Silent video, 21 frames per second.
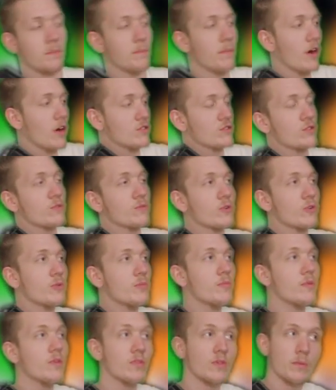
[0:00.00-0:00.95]
puzzle
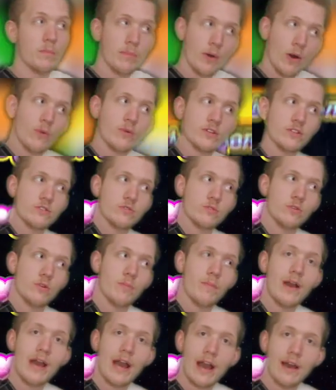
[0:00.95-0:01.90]
room, the bonus
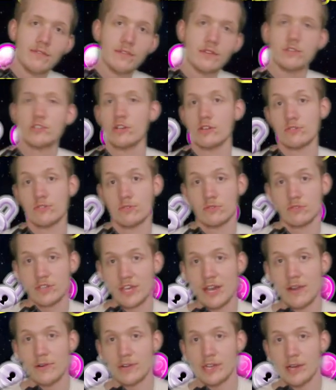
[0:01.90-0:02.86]
room, and the
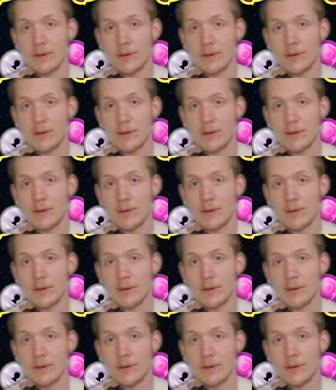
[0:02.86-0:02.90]
Chuzzletarium.